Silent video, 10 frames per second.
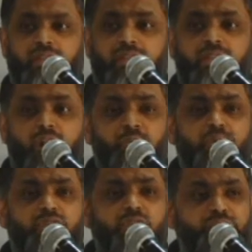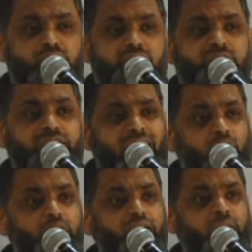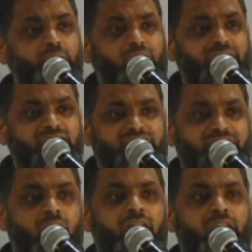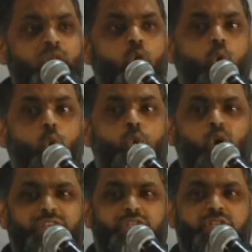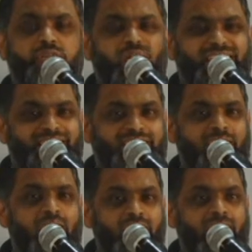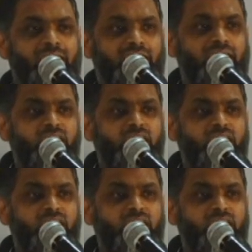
the numbers of prisoners held by the CIA or questioned by the CIA.